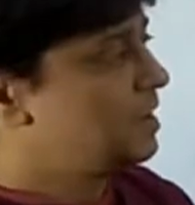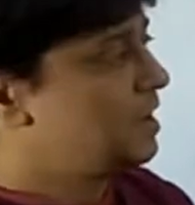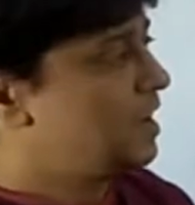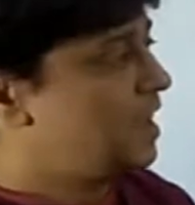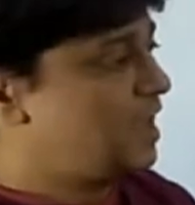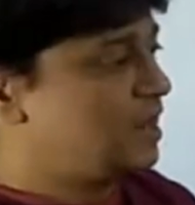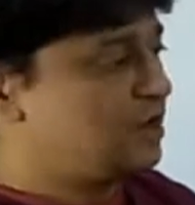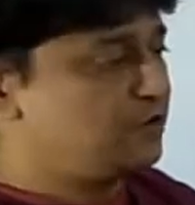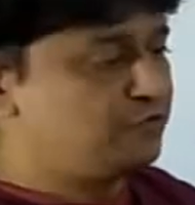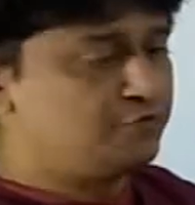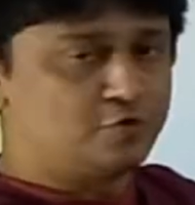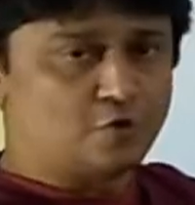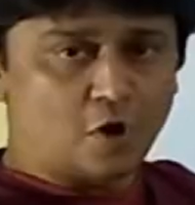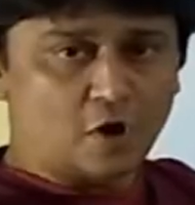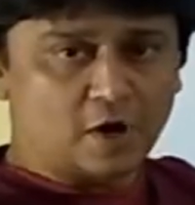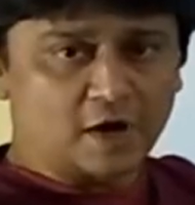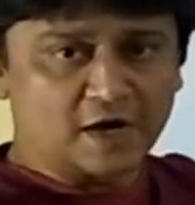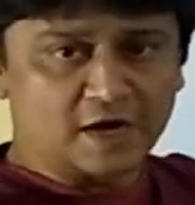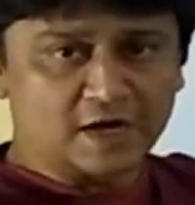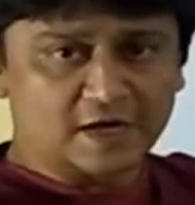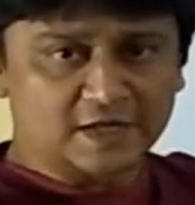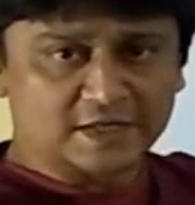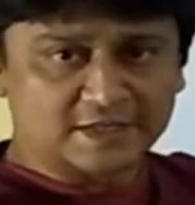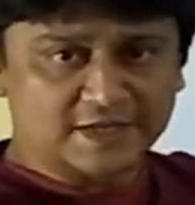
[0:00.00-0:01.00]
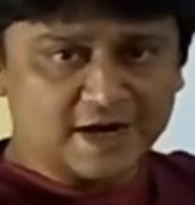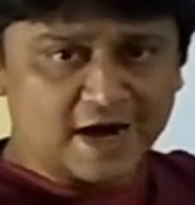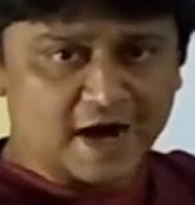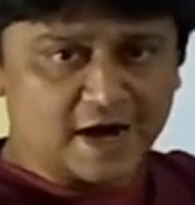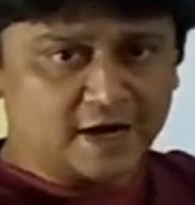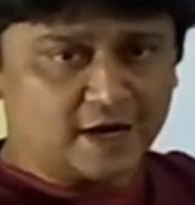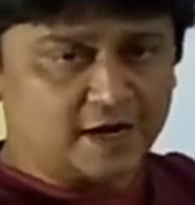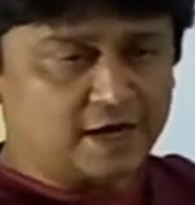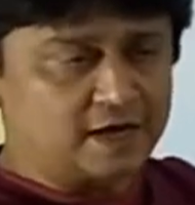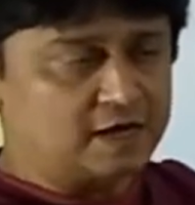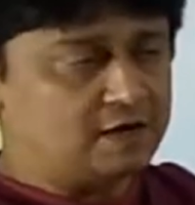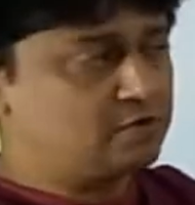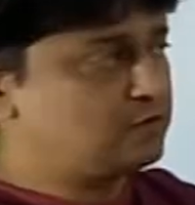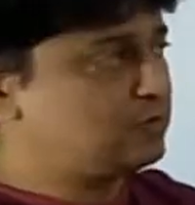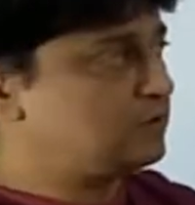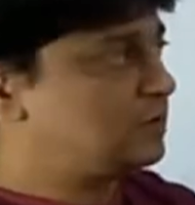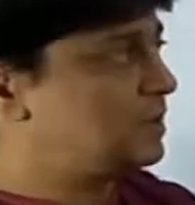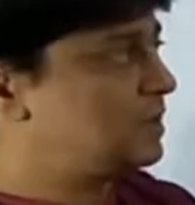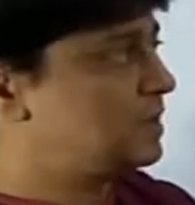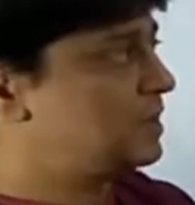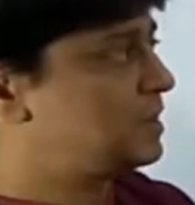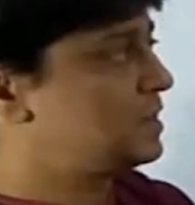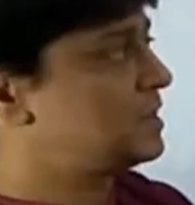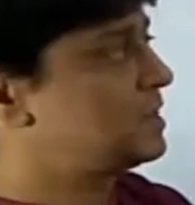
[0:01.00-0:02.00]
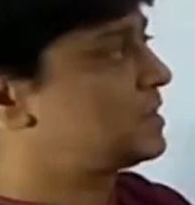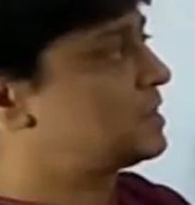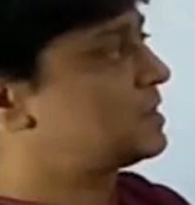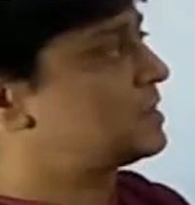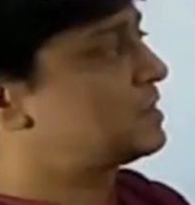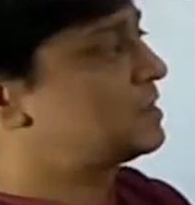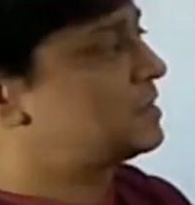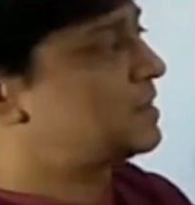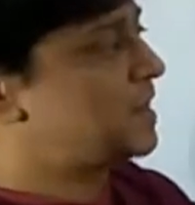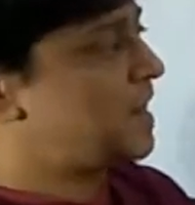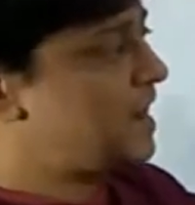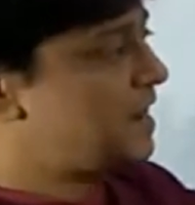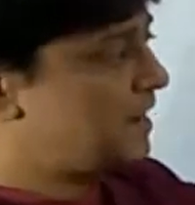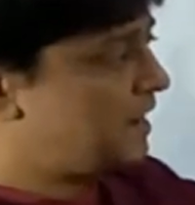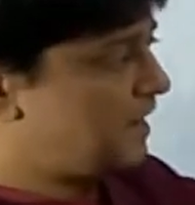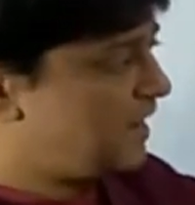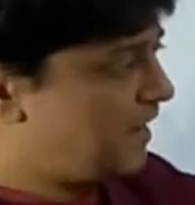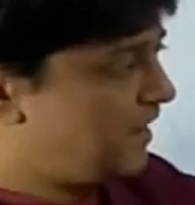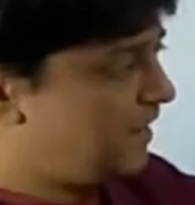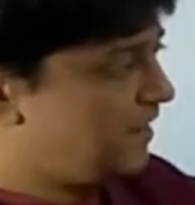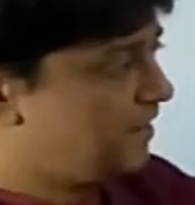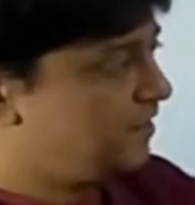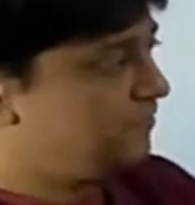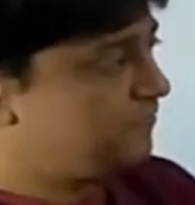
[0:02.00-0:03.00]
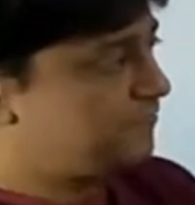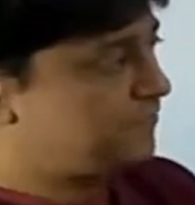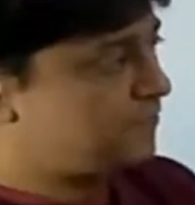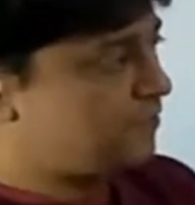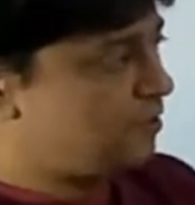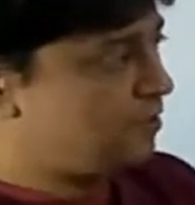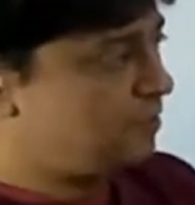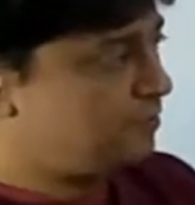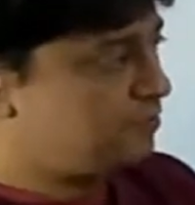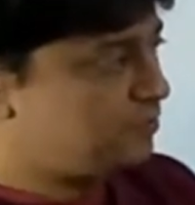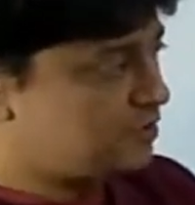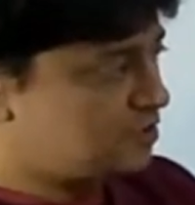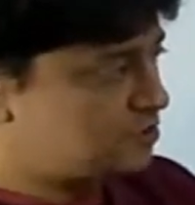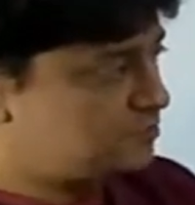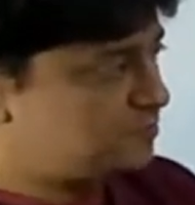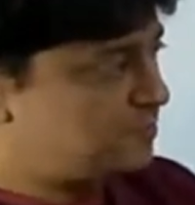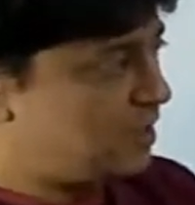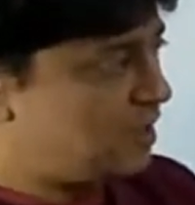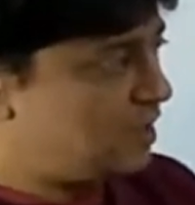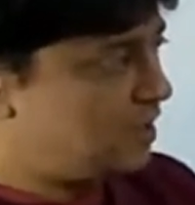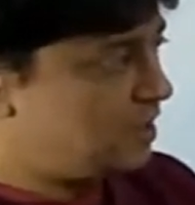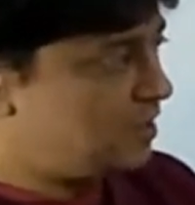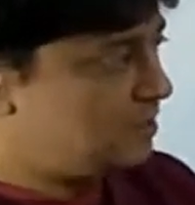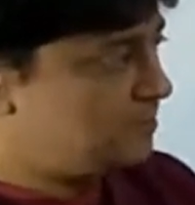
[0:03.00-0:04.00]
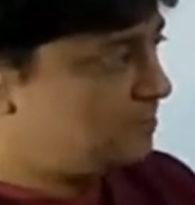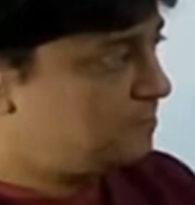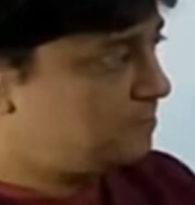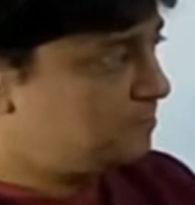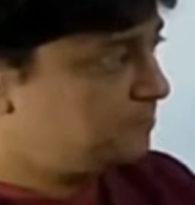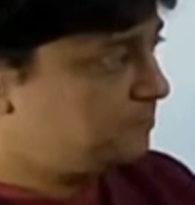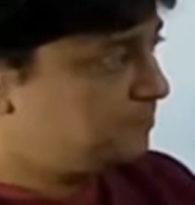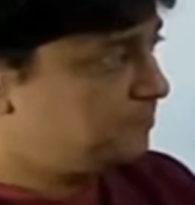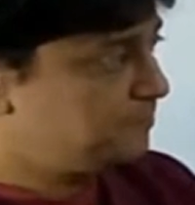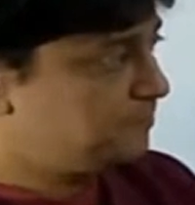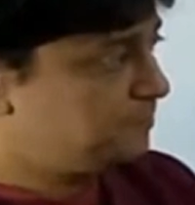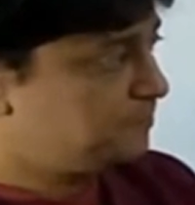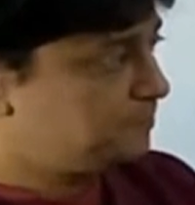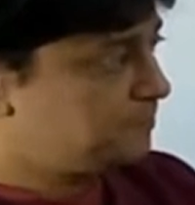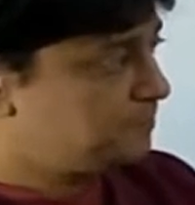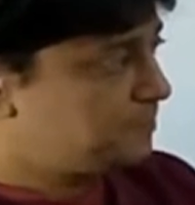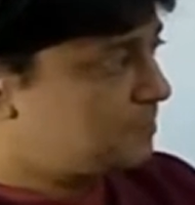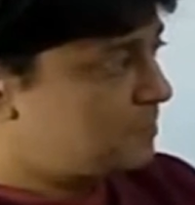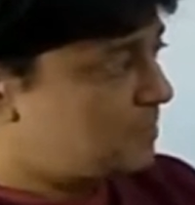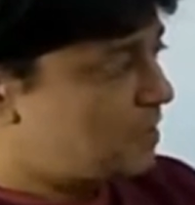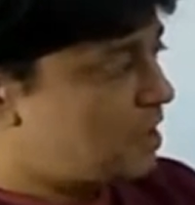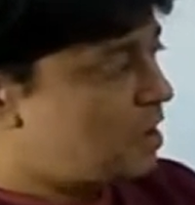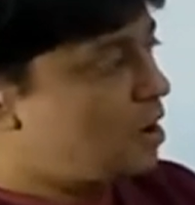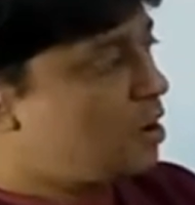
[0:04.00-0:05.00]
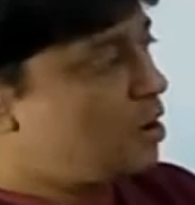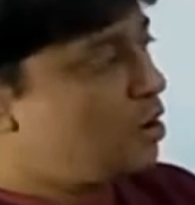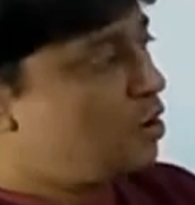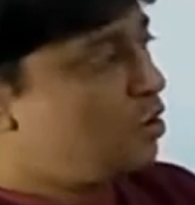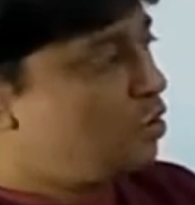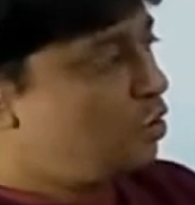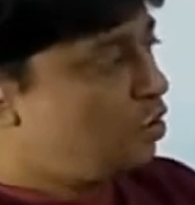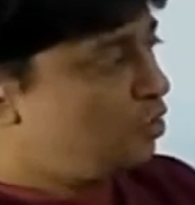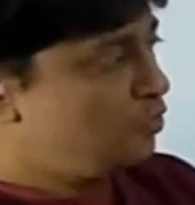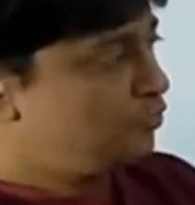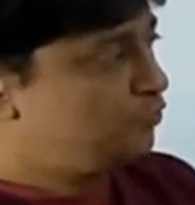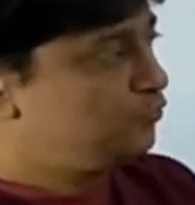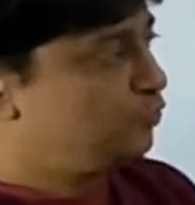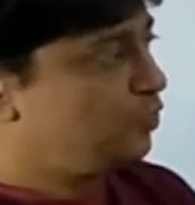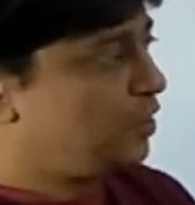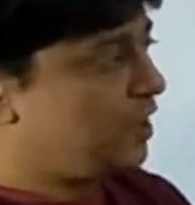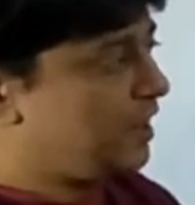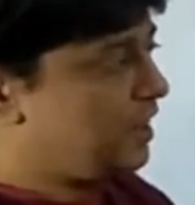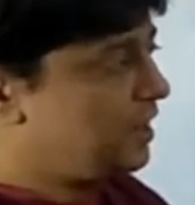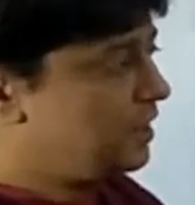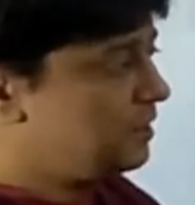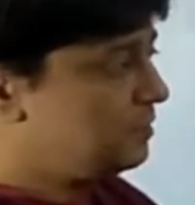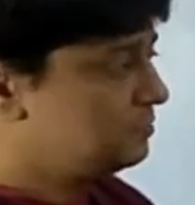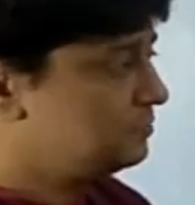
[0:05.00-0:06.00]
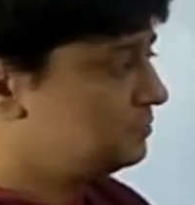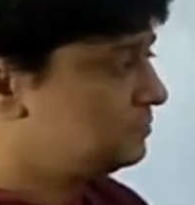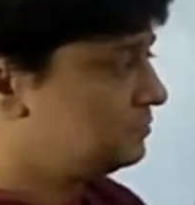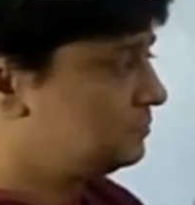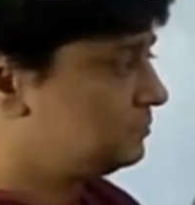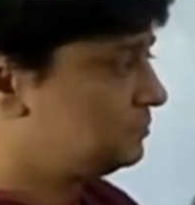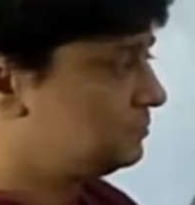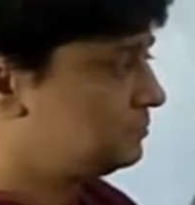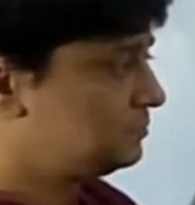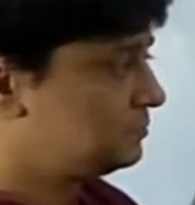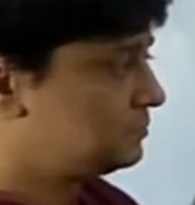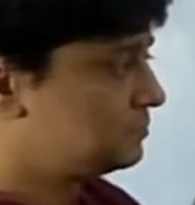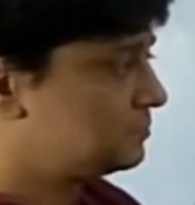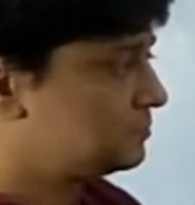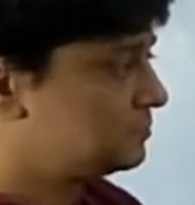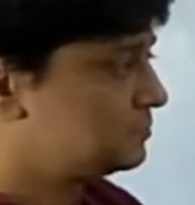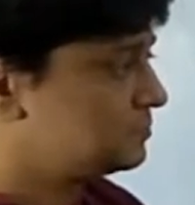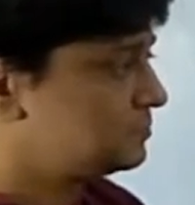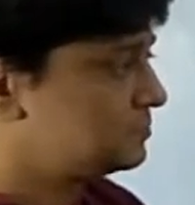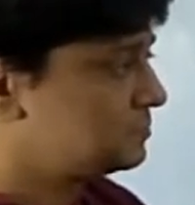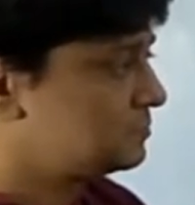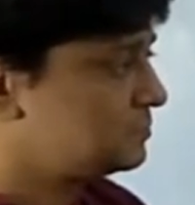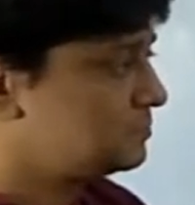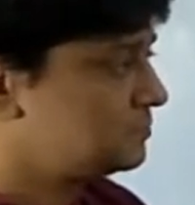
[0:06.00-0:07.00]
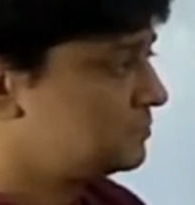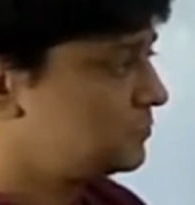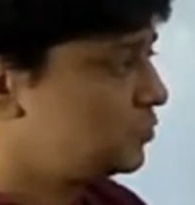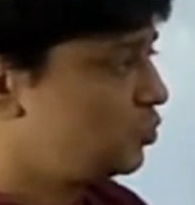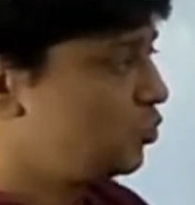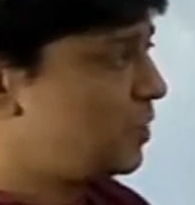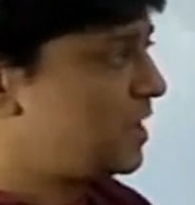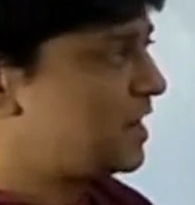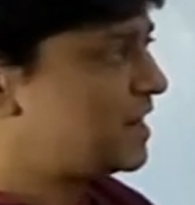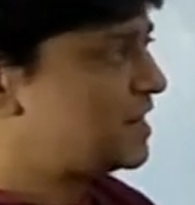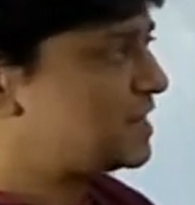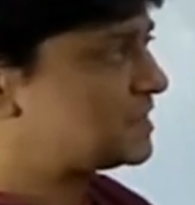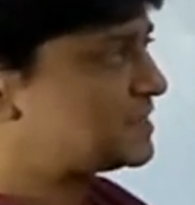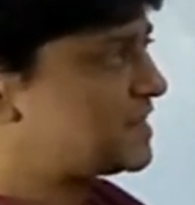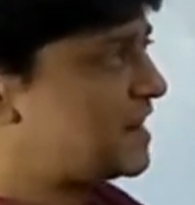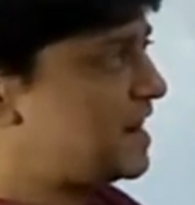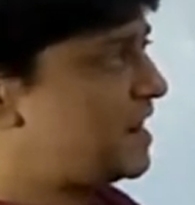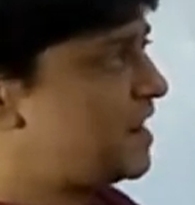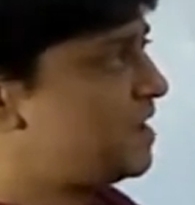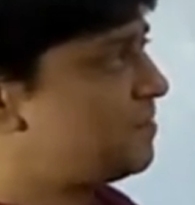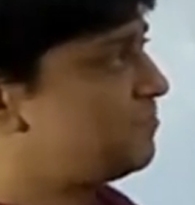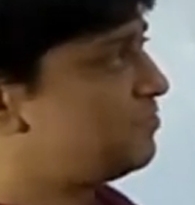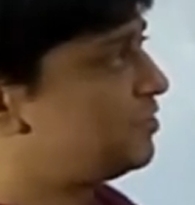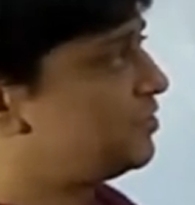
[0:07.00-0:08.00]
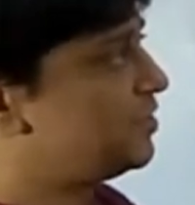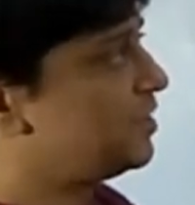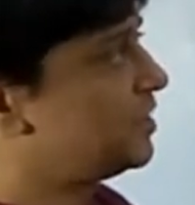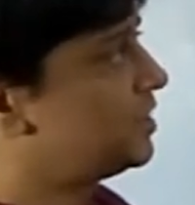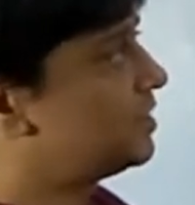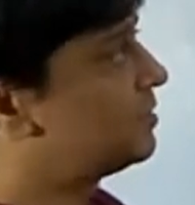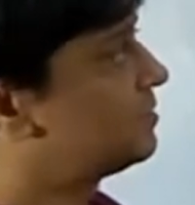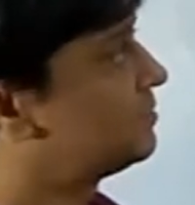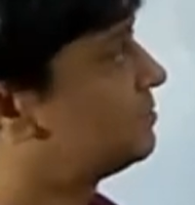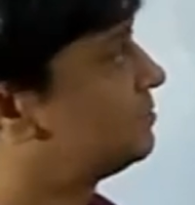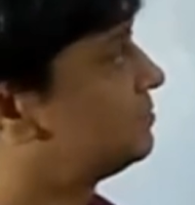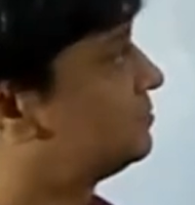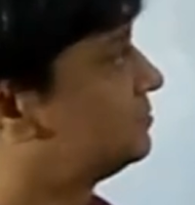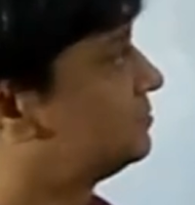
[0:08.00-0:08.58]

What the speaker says: And if you don't understand it, take help from this part. Hopefully, you will understand everything.